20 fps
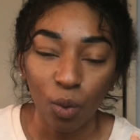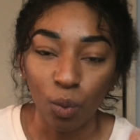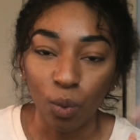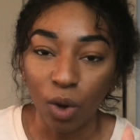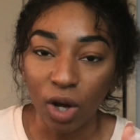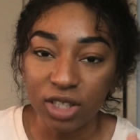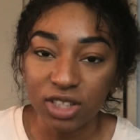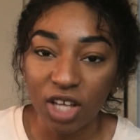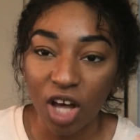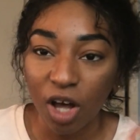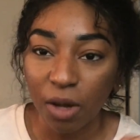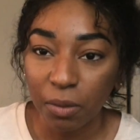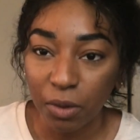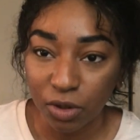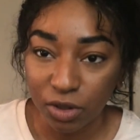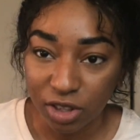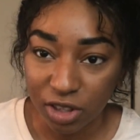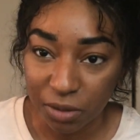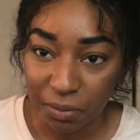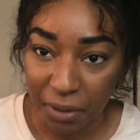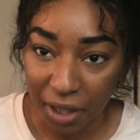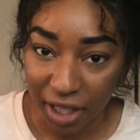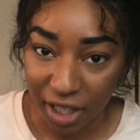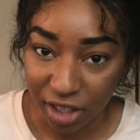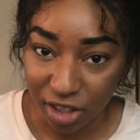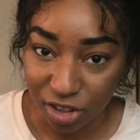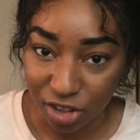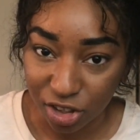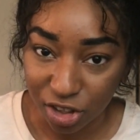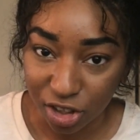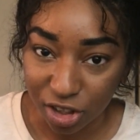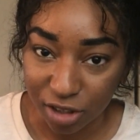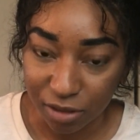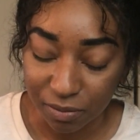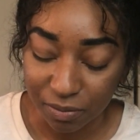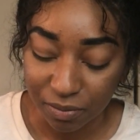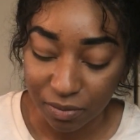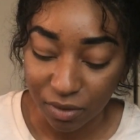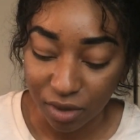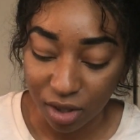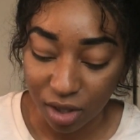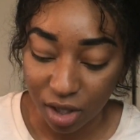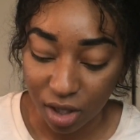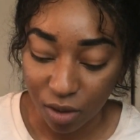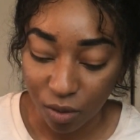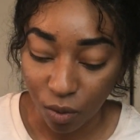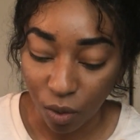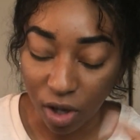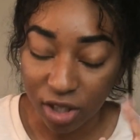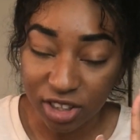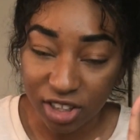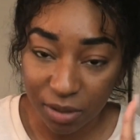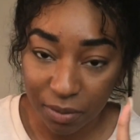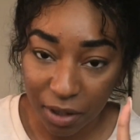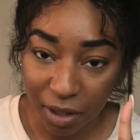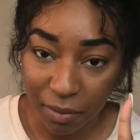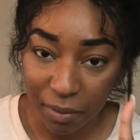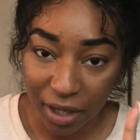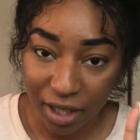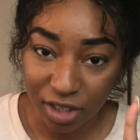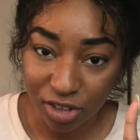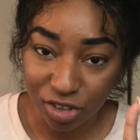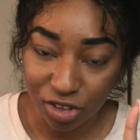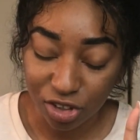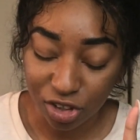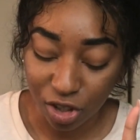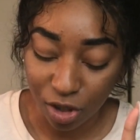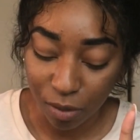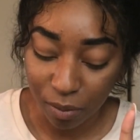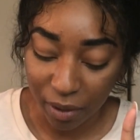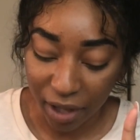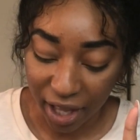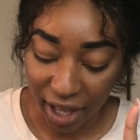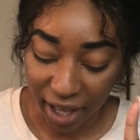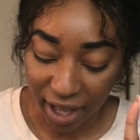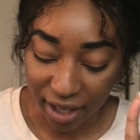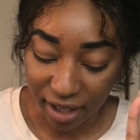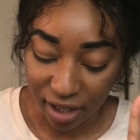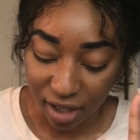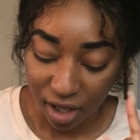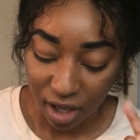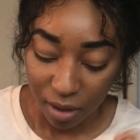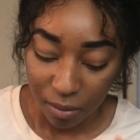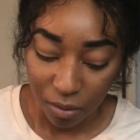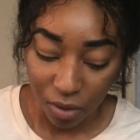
was almost a manager, wants to be a manager so bad.